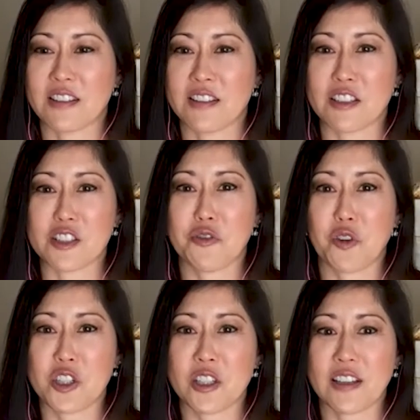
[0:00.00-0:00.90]
such
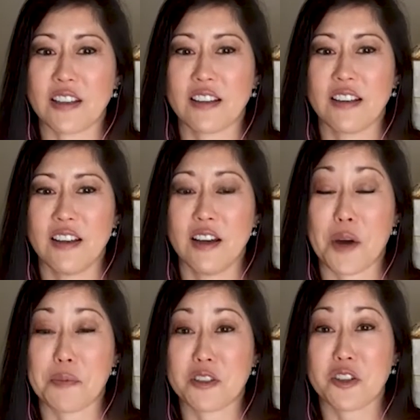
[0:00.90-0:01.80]
fortunate
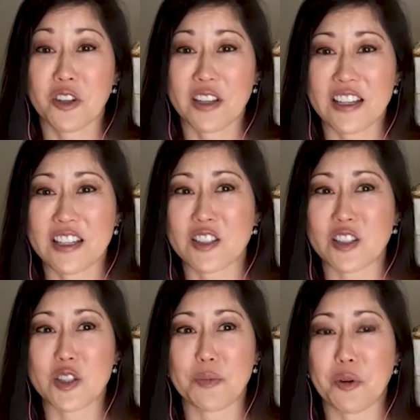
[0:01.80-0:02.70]
opportunities
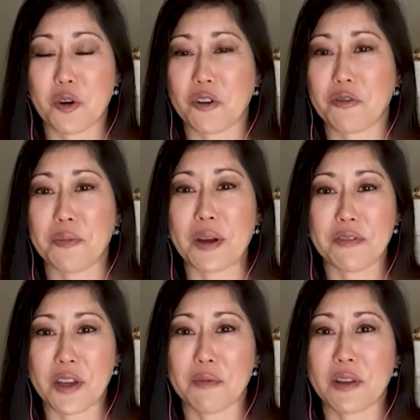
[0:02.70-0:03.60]
and support from my
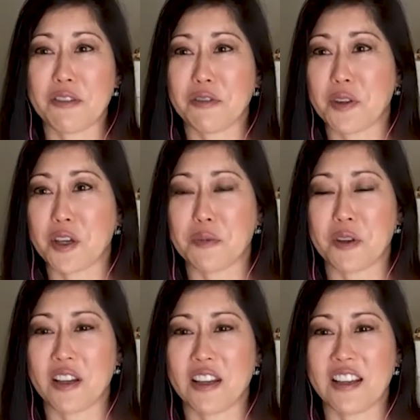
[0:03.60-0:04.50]
family, from the
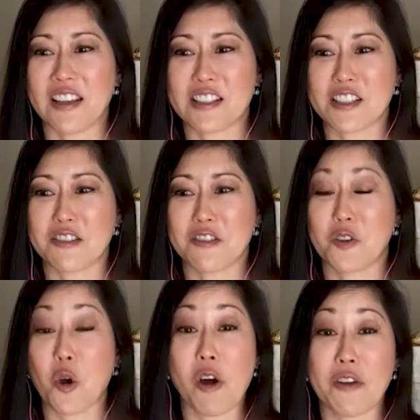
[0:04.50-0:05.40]
community to
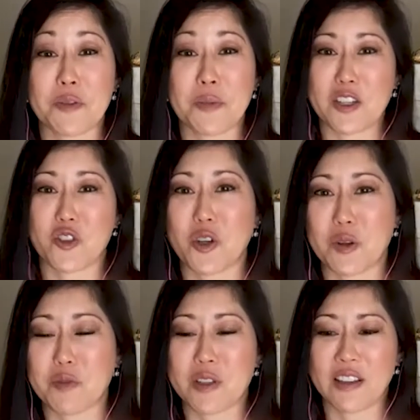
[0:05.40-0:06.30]
go after my
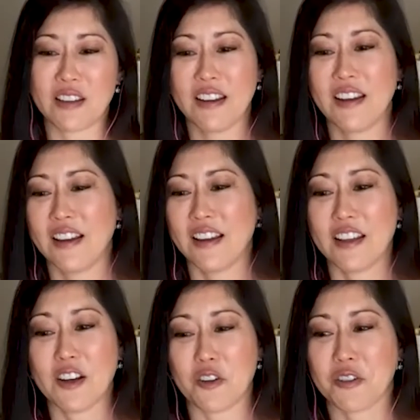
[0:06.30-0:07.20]
dreams. And,
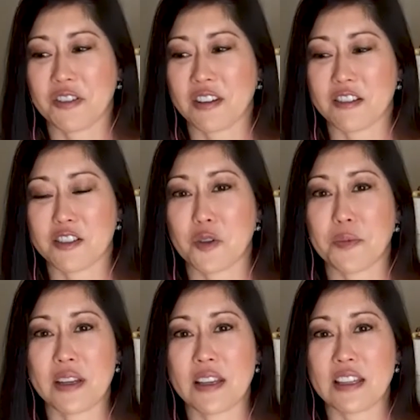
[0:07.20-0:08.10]
there are so
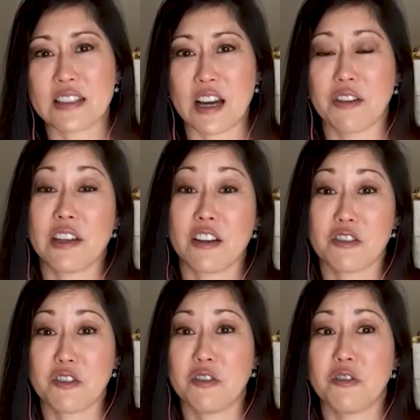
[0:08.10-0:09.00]
many kids out there
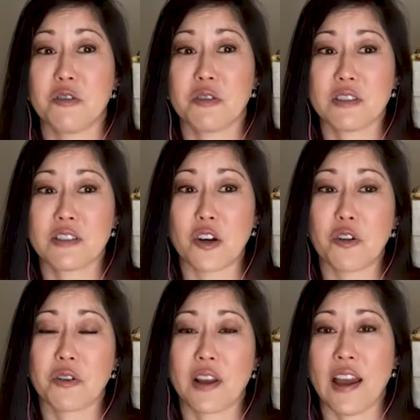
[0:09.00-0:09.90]
who
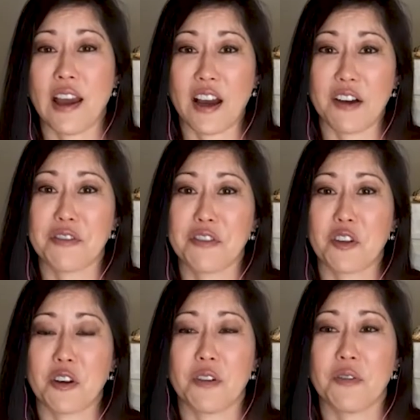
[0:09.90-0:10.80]
don't have
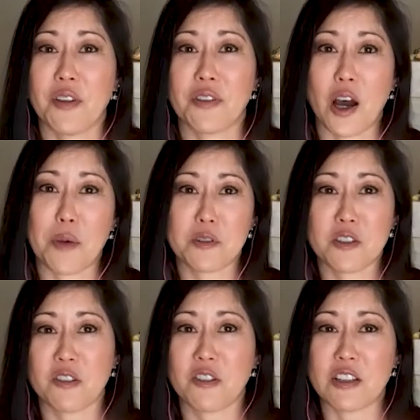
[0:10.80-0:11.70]
the
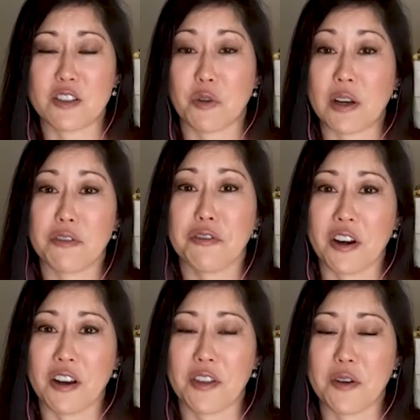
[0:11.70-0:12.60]
opportunities right in
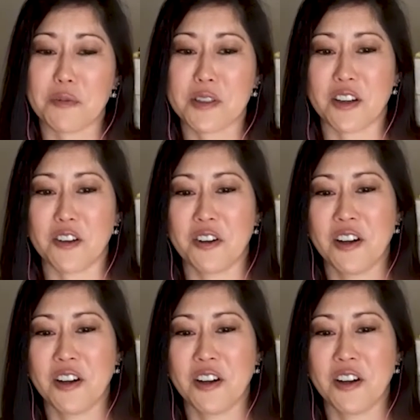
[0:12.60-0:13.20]
front of them. So